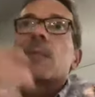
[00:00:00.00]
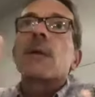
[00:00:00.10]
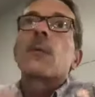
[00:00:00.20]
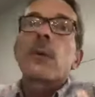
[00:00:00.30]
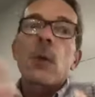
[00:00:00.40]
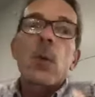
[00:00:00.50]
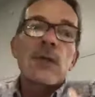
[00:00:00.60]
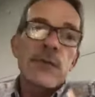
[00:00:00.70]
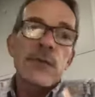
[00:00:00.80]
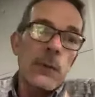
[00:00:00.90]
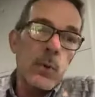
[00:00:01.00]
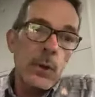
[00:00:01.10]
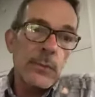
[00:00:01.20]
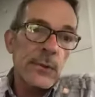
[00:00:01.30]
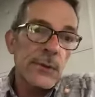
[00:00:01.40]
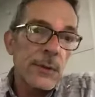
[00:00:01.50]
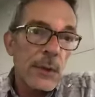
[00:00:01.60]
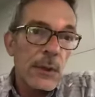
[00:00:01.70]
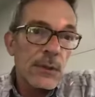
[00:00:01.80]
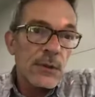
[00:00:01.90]
request for an appointment
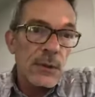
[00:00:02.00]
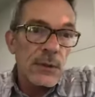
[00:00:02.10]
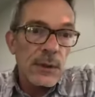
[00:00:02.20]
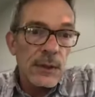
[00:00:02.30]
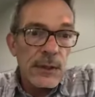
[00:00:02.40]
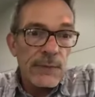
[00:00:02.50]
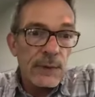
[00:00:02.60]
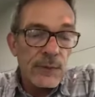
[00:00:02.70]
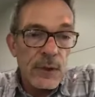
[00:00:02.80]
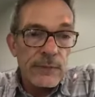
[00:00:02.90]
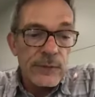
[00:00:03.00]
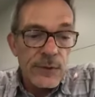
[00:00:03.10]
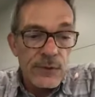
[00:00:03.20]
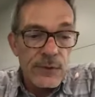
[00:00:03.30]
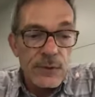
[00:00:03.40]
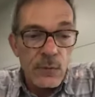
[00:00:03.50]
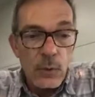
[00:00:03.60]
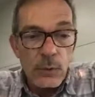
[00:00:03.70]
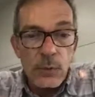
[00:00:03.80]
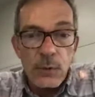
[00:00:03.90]
so that they can have those conversations and
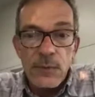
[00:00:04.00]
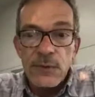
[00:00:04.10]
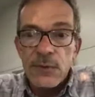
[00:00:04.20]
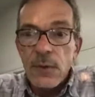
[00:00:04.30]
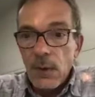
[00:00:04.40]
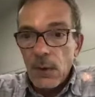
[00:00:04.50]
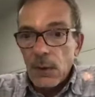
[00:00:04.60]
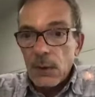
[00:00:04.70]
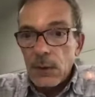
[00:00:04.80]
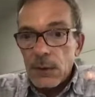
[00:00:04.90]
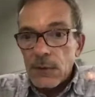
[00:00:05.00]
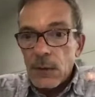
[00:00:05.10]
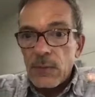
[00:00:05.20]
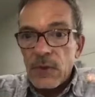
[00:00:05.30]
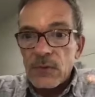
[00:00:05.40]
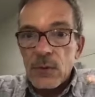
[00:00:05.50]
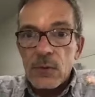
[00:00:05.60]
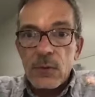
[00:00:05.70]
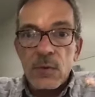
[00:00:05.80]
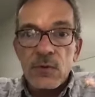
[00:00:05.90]
work with them. It is all about
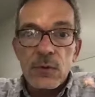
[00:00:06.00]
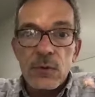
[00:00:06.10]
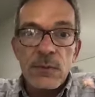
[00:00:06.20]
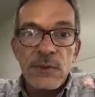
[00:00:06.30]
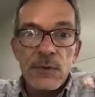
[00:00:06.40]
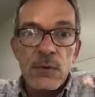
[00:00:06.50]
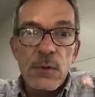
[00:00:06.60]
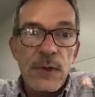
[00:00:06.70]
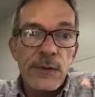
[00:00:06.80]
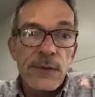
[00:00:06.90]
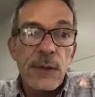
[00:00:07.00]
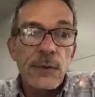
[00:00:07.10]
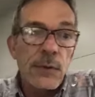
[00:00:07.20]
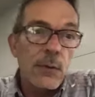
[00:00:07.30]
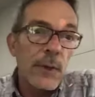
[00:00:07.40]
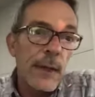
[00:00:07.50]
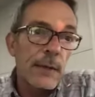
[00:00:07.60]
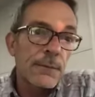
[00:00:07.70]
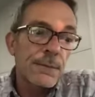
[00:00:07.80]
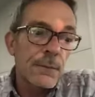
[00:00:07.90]
social and emotional, and that's why we have the schedule that we have
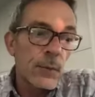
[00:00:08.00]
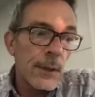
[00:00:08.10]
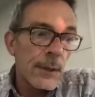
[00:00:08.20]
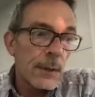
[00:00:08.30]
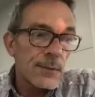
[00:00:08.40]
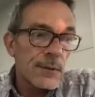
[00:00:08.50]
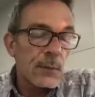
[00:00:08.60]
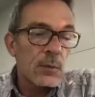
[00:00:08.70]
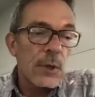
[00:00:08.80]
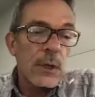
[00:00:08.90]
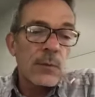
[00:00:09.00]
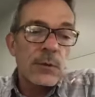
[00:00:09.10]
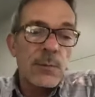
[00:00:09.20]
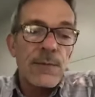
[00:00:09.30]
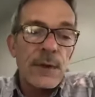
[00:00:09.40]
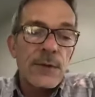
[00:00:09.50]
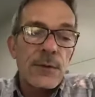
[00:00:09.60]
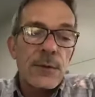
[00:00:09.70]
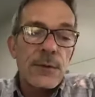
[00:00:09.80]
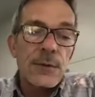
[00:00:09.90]
right now, so that we're able to provide
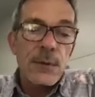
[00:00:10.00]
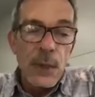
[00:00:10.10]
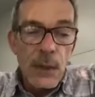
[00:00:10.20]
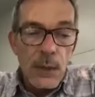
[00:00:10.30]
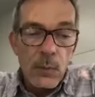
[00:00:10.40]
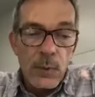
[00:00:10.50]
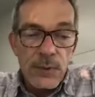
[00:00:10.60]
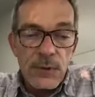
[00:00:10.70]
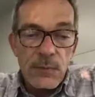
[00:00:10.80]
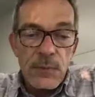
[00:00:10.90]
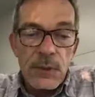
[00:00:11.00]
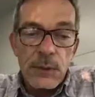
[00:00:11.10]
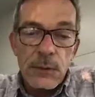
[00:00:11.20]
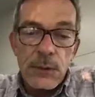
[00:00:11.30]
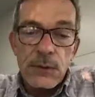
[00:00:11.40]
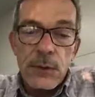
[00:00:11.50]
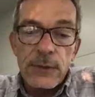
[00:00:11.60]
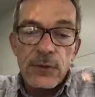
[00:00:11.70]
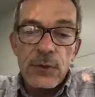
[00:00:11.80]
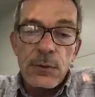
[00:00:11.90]
students with some
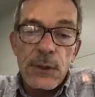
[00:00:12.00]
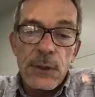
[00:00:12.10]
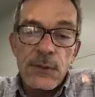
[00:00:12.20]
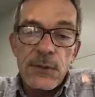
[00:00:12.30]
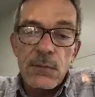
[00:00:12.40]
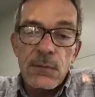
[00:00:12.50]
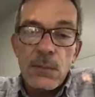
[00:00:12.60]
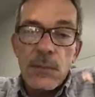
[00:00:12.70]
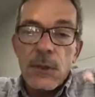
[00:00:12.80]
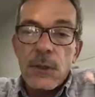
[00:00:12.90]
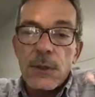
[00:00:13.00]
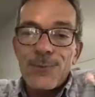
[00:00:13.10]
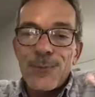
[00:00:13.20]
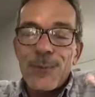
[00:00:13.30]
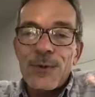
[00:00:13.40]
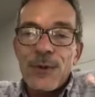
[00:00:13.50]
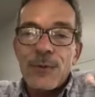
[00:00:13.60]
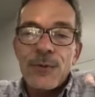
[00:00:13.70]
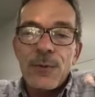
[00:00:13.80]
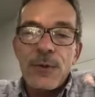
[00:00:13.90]
interaction and some and
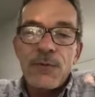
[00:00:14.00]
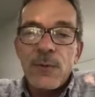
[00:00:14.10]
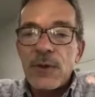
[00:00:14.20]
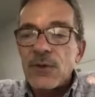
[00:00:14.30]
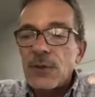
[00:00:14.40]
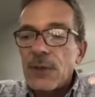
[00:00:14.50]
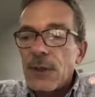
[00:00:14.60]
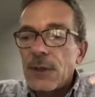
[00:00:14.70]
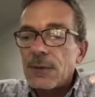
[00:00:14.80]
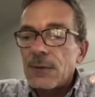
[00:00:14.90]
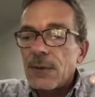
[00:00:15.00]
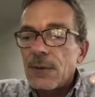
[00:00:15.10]
also information and